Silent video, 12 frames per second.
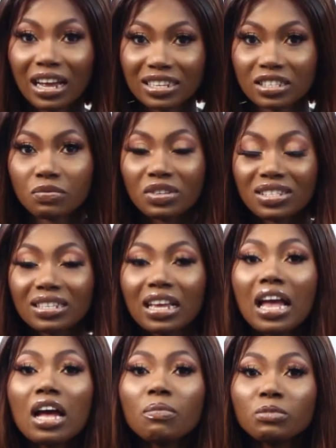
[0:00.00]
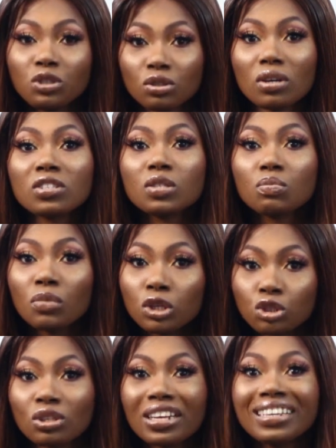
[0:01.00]
activity. Just make
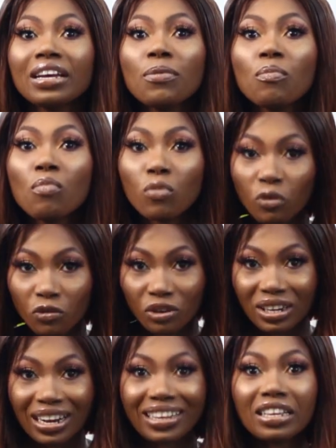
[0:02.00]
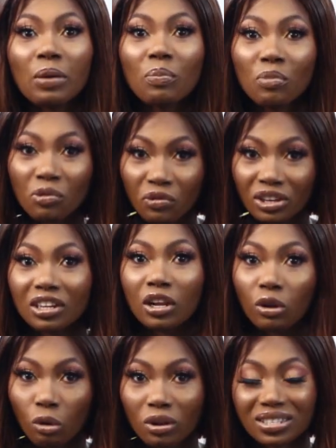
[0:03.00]
sure that you're moving, and you're moving a
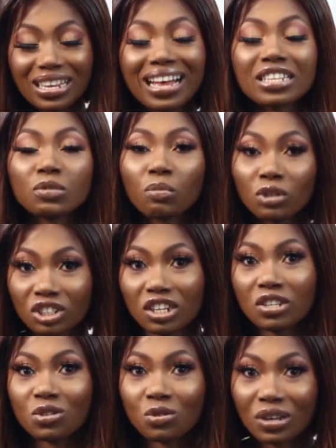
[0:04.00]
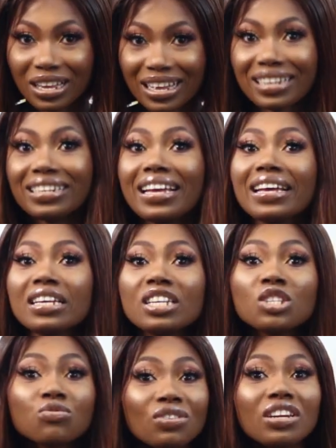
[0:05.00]
lot, as much as you can.
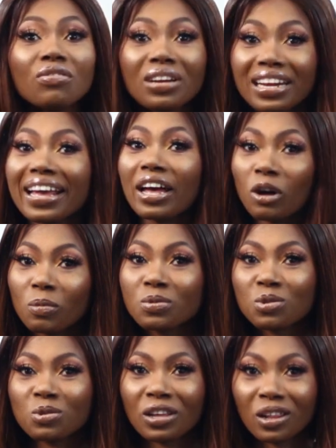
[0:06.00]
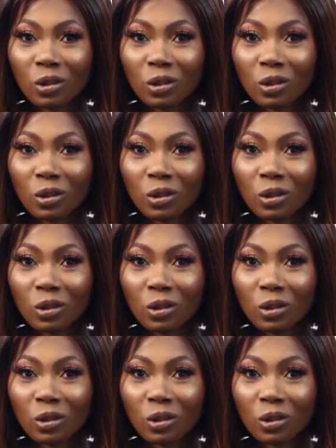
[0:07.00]
It really helps you a